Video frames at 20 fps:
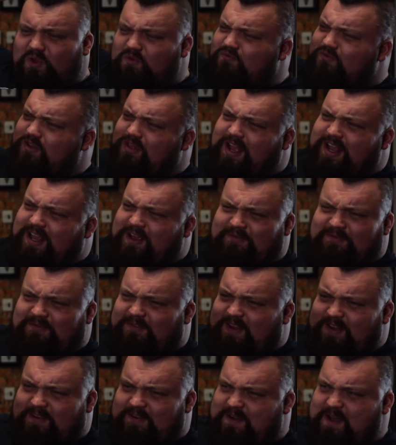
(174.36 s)
like
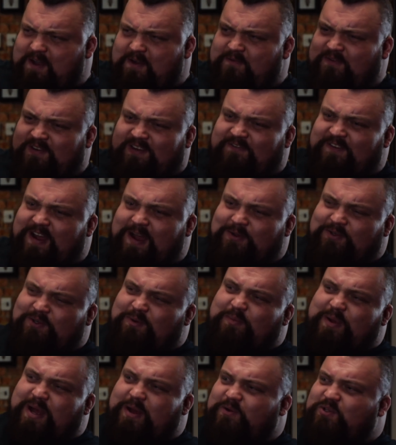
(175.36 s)
over
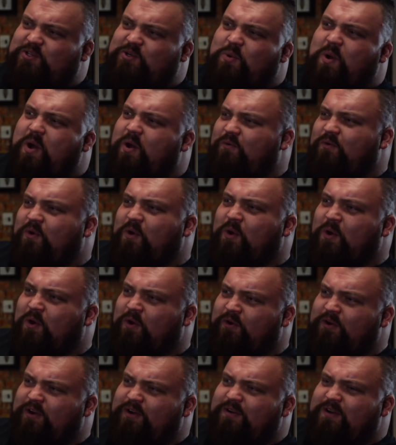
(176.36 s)
£1,000 squat
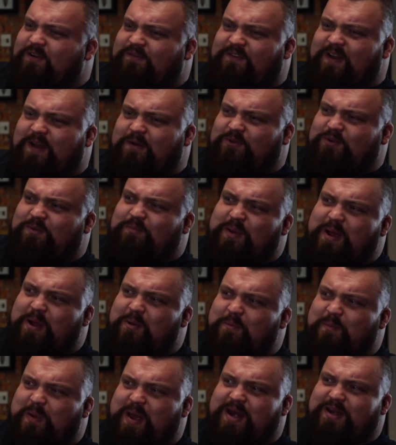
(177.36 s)
raw and
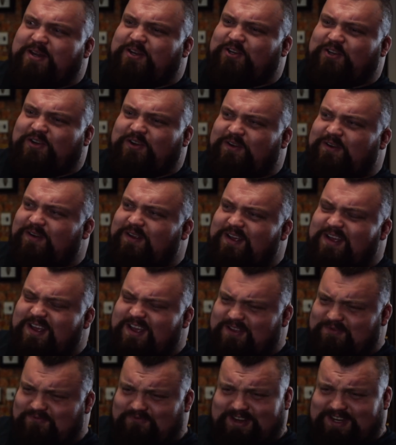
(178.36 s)
£1,000 bench, and
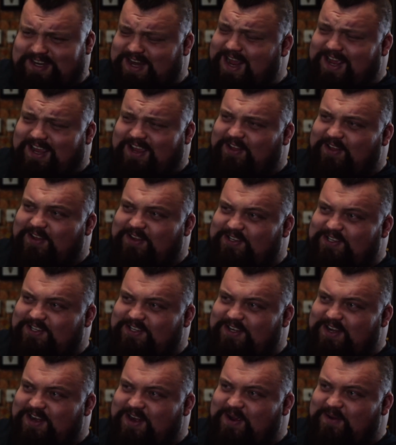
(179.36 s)
ridiculous,
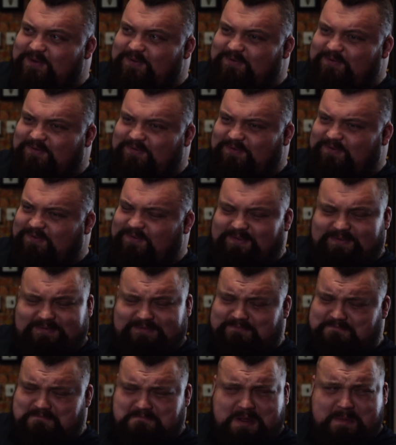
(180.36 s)

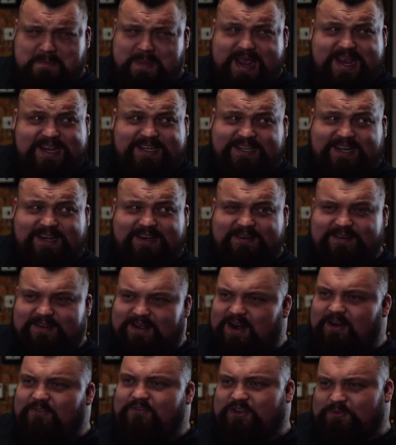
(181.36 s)
amazing.
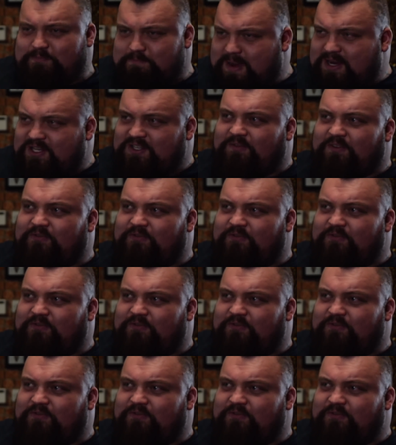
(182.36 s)
I massively